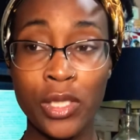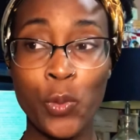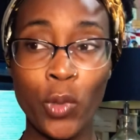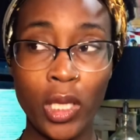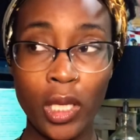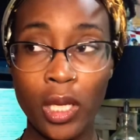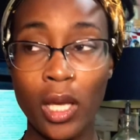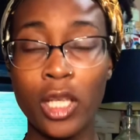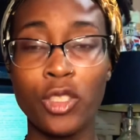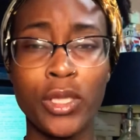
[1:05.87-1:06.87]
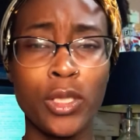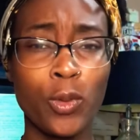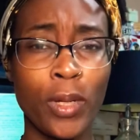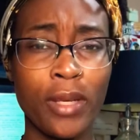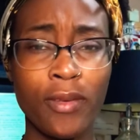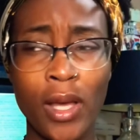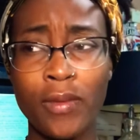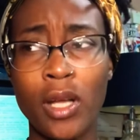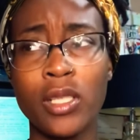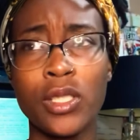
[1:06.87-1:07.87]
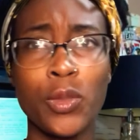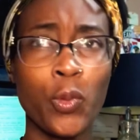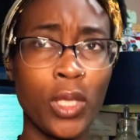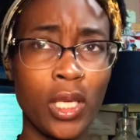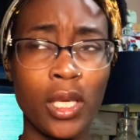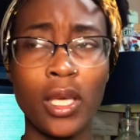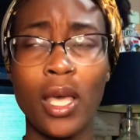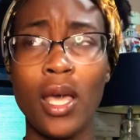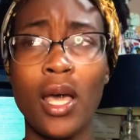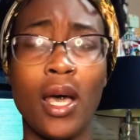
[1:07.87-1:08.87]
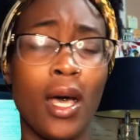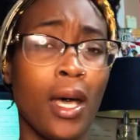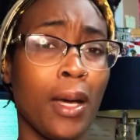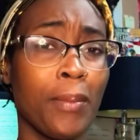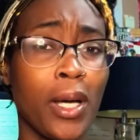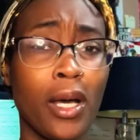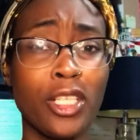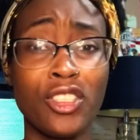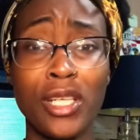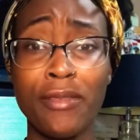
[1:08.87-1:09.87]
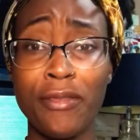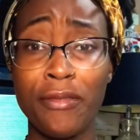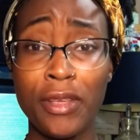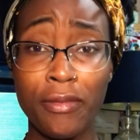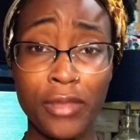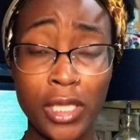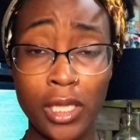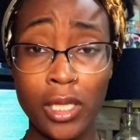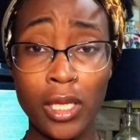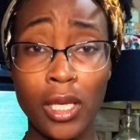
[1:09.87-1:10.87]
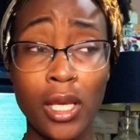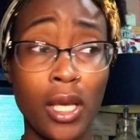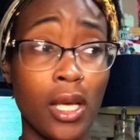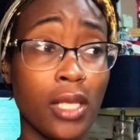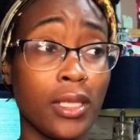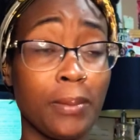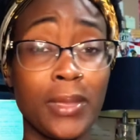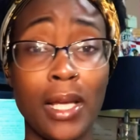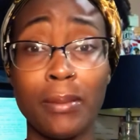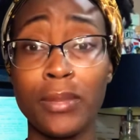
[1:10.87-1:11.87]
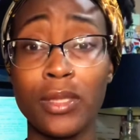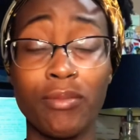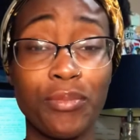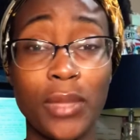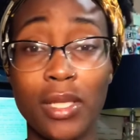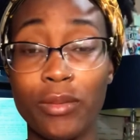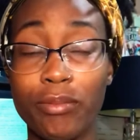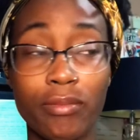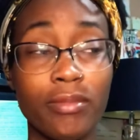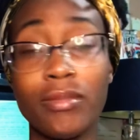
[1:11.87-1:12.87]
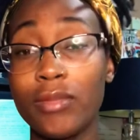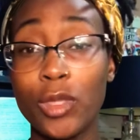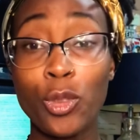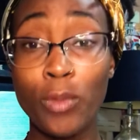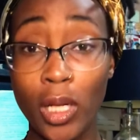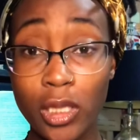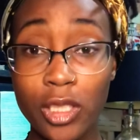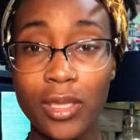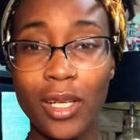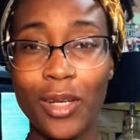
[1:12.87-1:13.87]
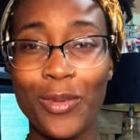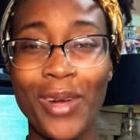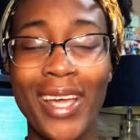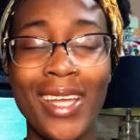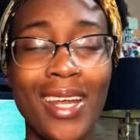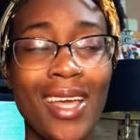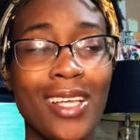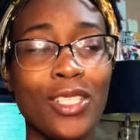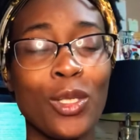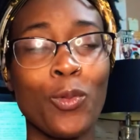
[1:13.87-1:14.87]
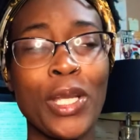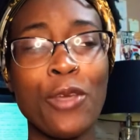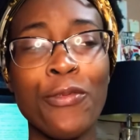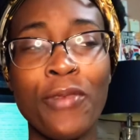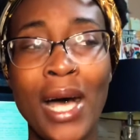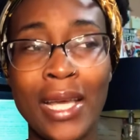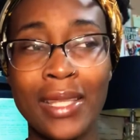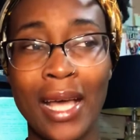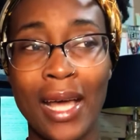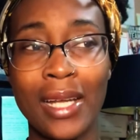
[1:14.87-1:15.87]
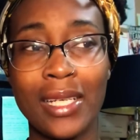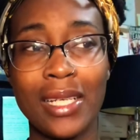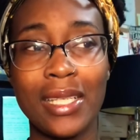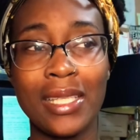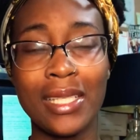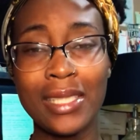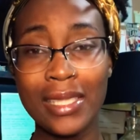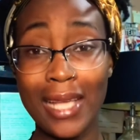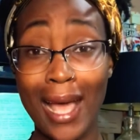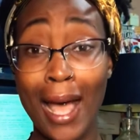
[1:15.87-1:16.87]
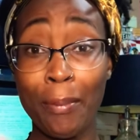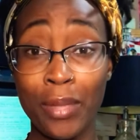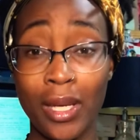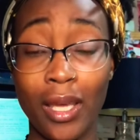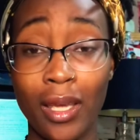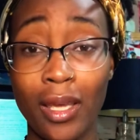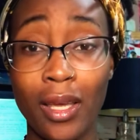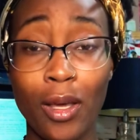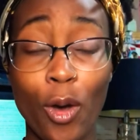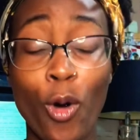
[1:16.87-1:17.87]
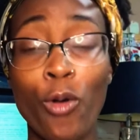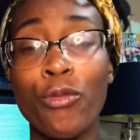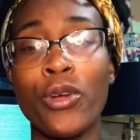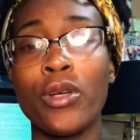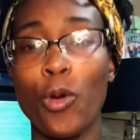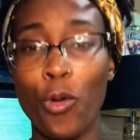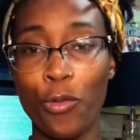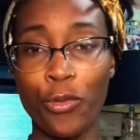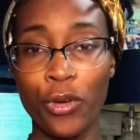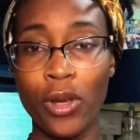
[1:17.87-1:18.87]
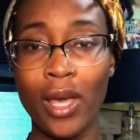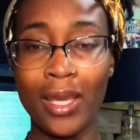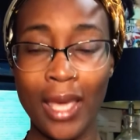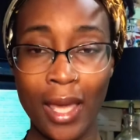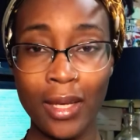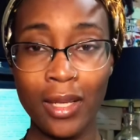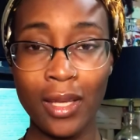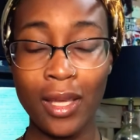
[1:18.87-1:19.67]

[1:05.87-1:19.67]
a week, $125 a week, 150, sometimes too much, right? So when you find that this is happening over and over again,